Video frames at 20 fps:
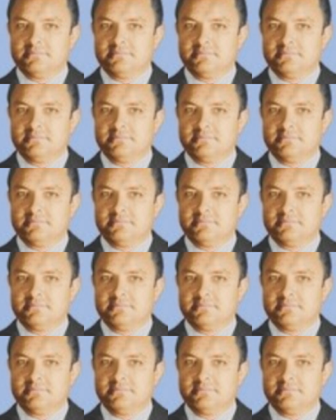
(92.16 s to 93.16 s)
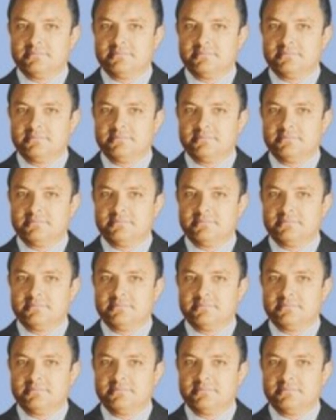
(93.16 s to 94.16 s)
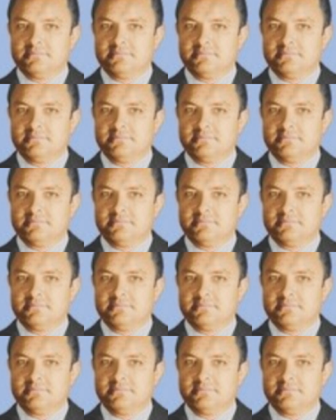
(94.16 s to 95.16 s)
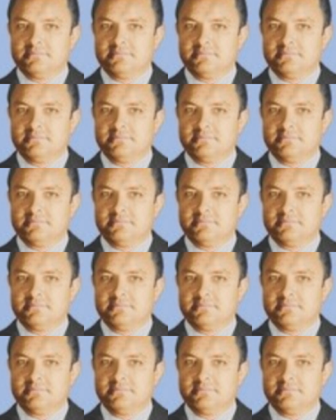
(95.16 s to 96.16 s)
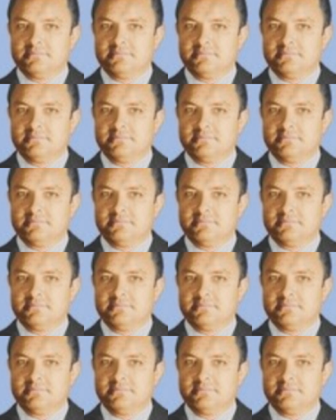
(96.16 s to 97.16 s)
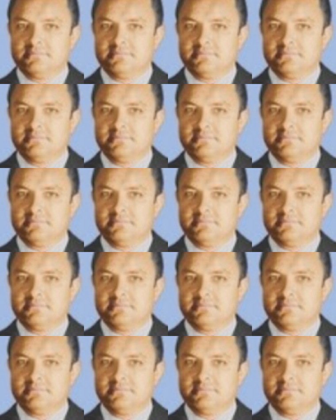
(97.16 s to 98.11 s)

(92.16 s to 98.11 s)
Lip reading: [no speech]